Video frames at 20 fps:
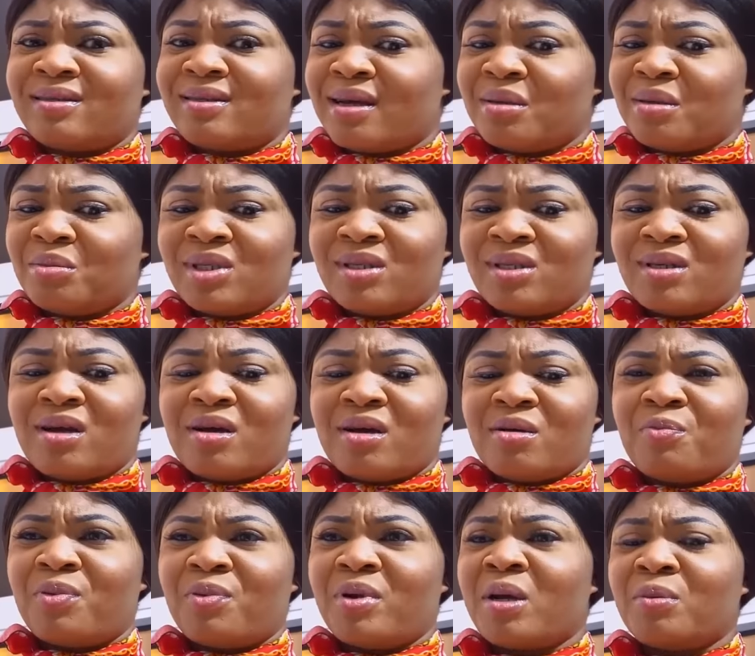time, sir.
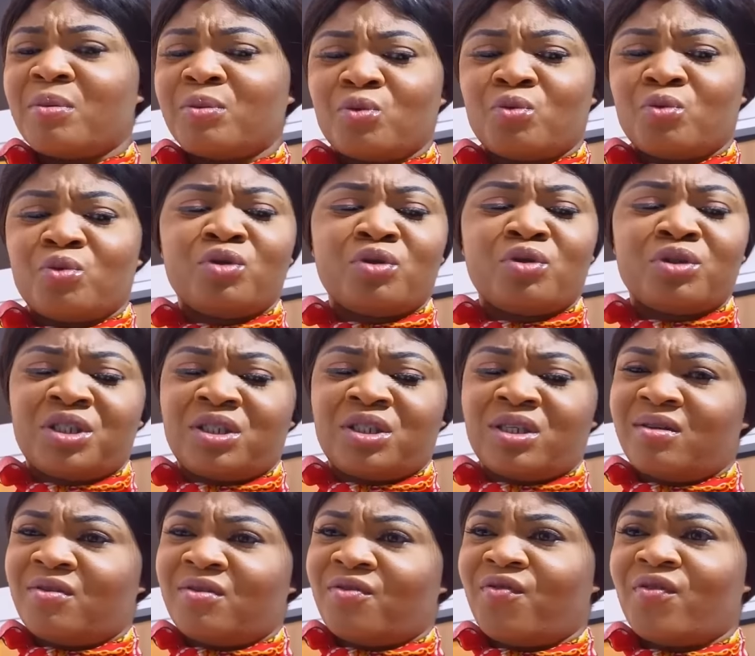Perhaps we could just share
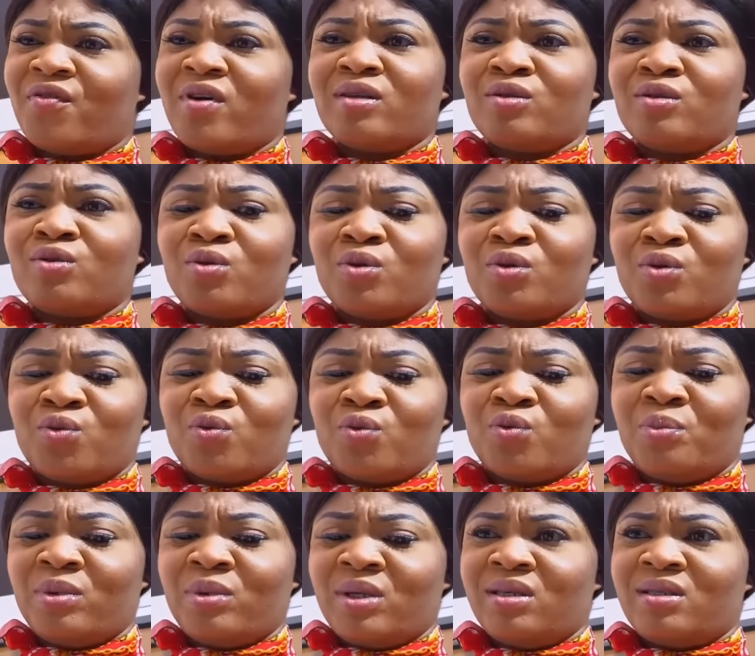the file so it
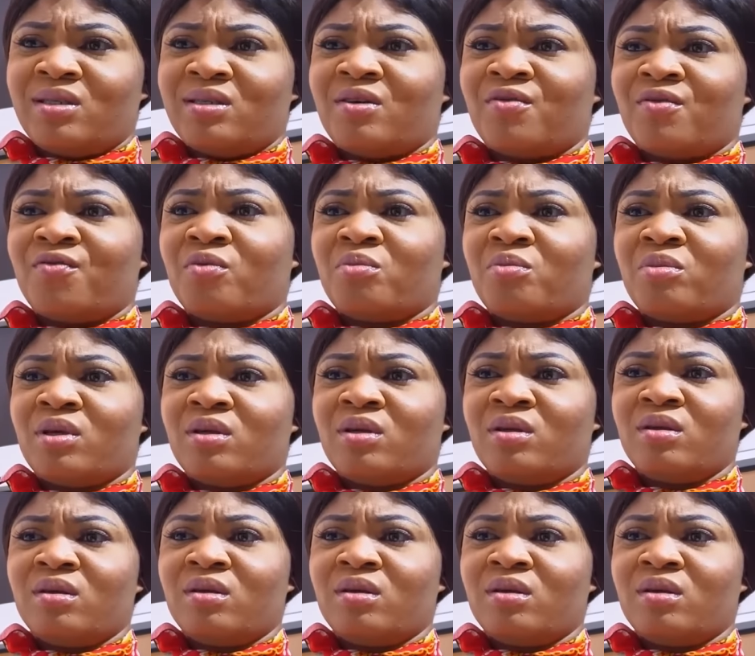will be easier for me.